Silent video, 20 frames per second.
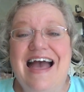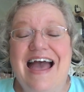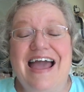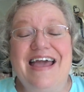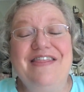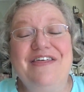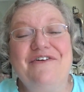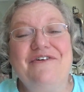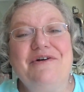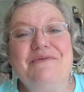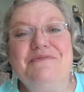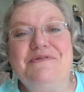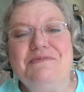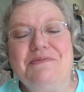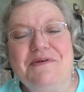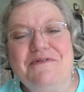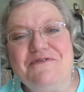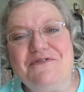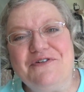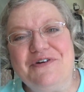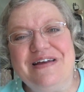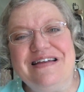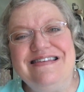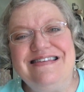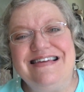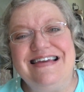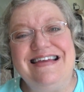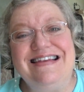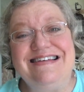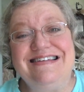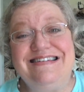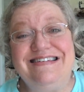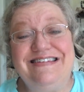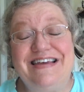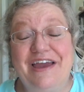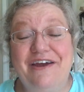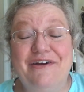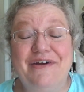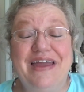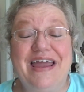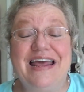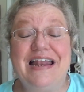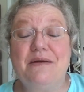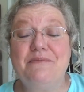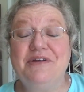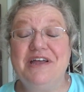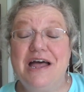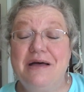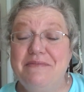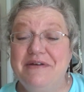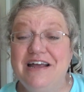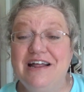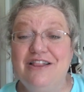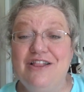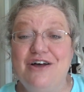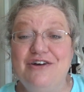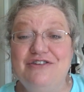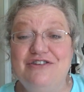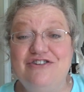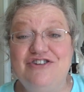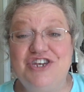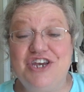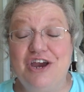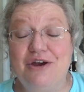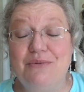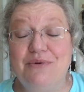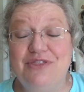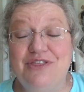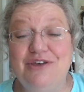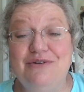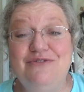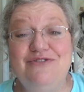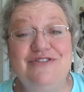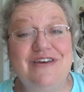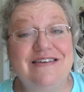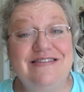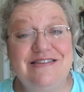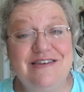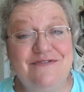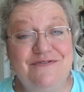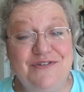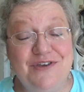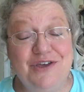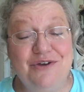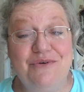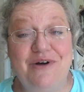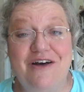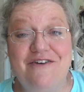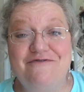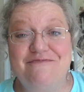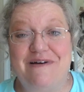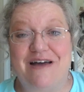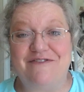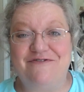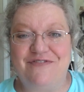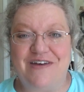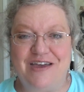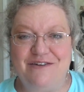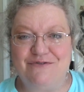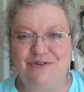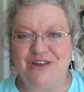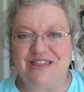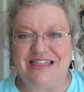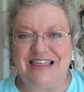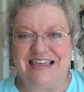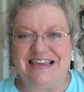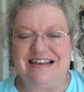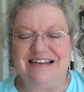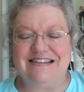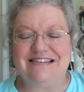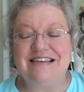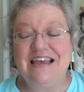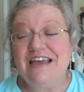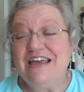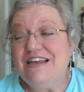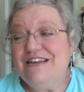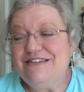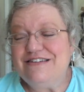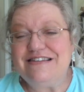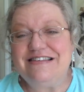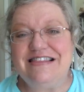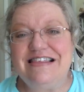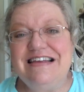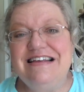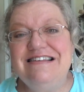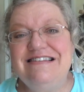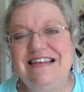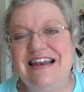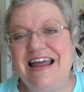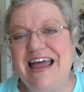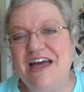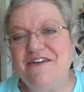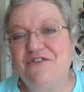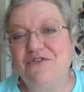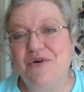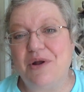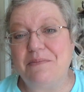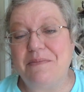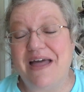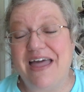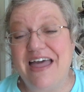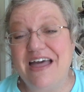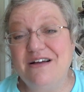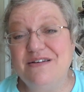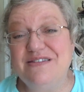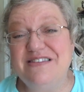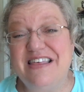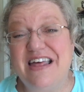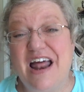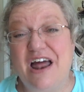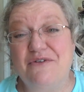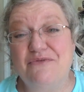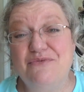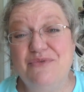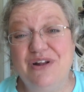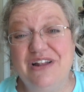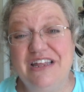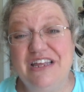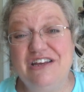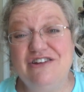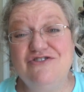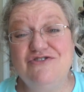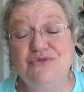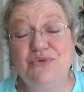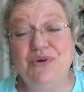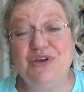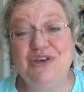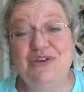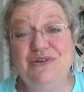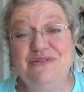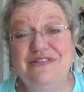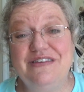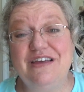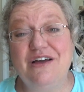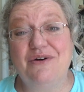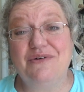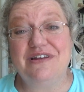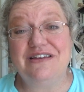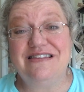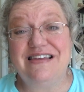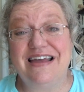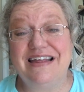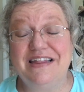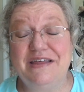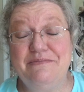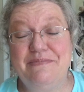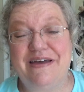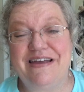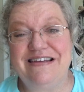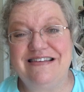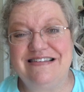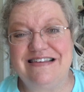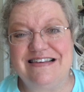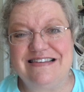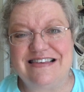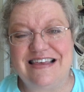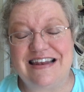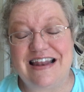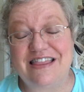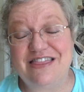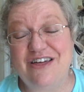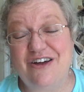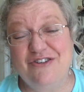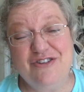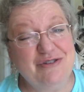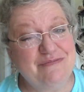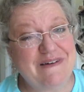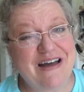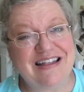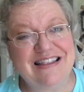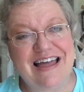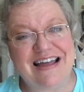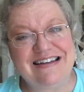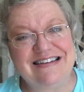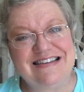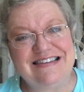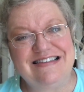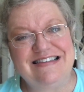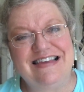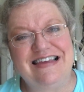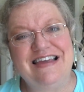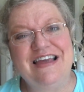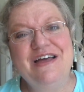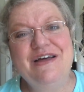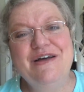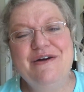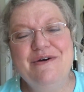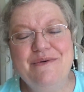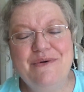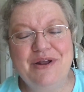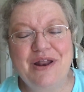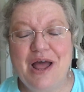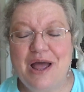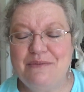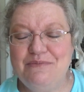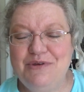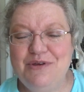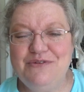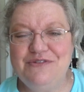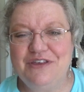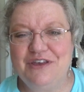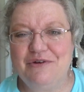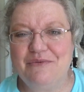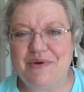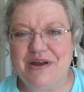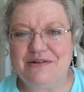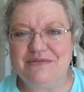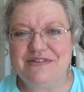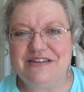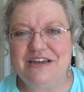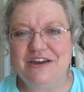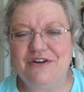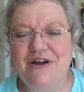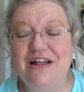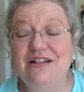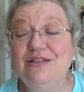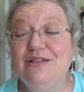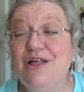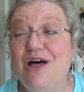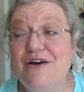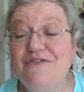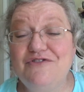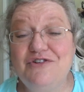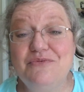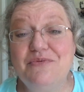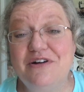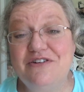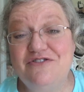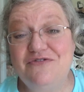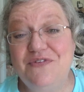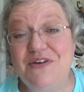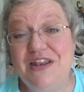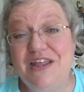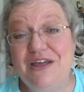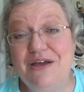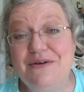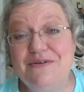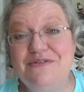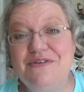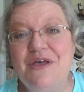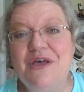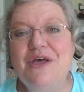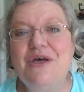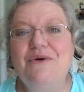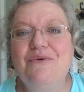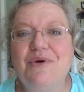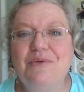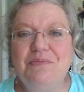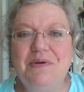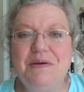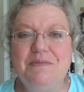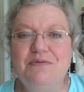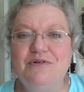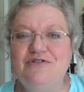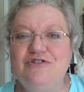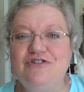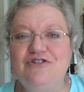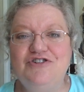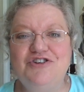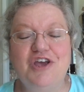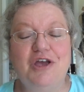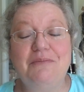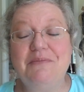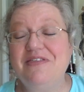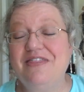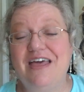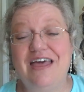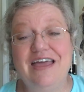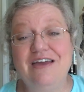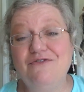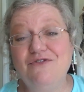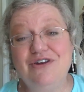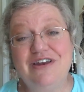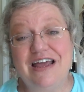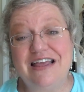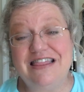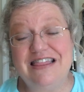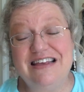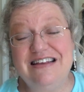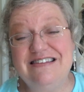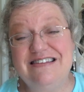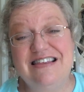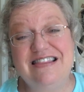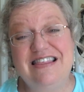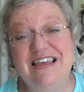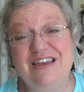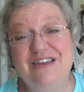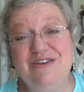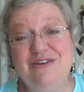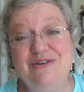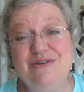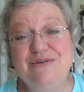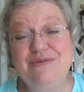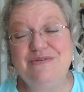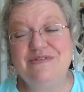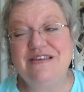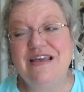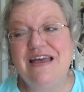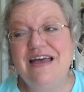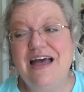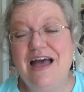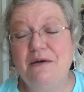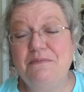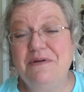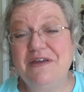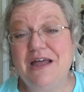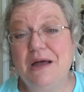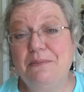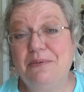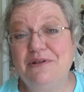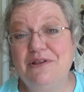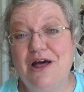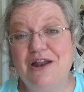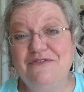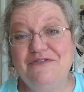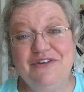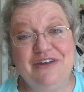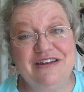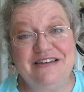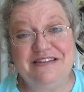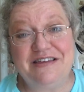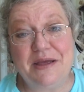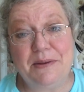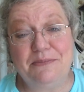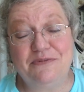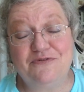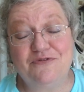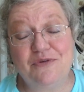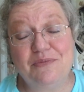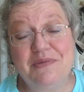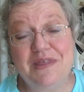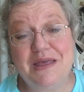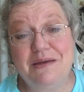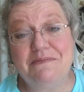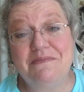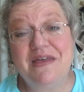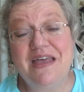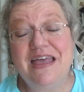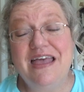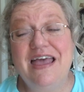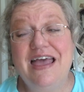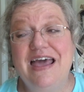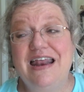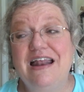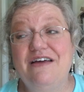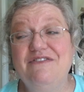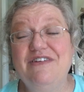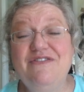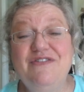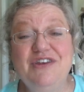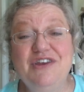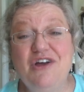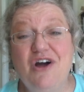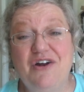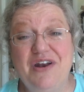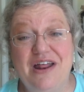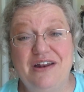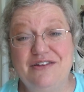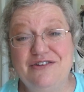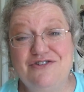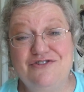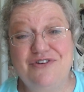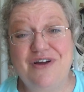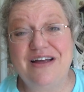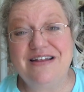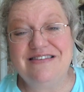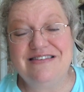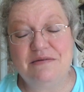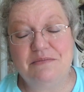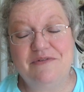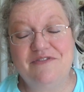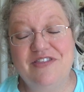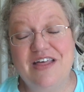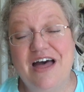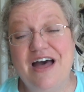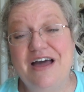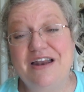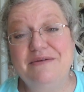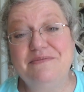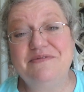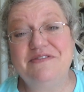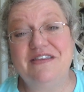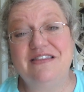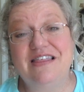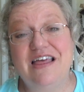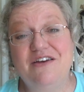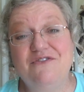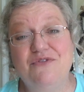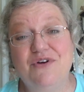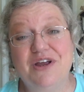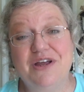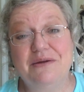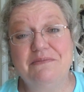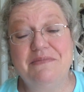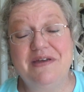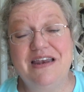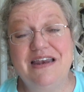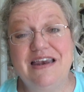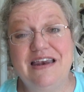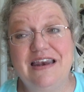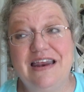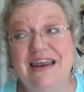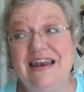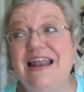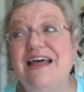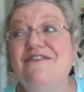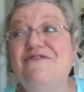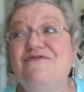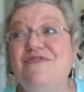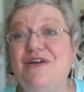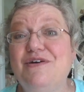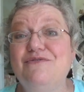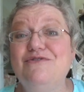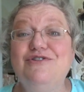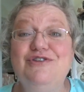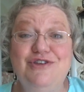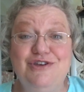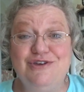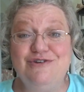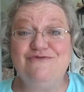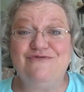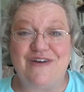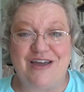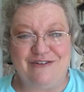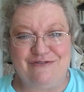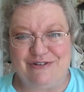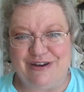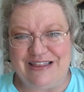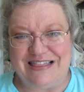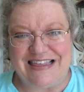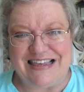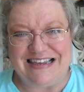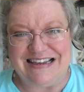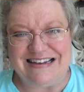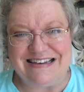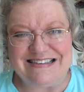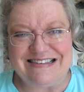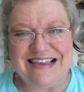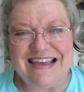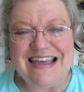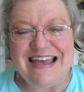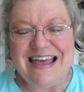Hi there, Homespun friends. It is Sherry, and I'm coming along to share with you just a few of my favorite things. Just things that I have around my house that I really enjoy using on a daily basis. And I thought you might like to see what I'm using around here. I love to watch videos where people just show me the everyday things that they use. I pick up a lot of good tips from them, and I've even gone out and tried some of the items that they've recommended, and I've found new favorite things.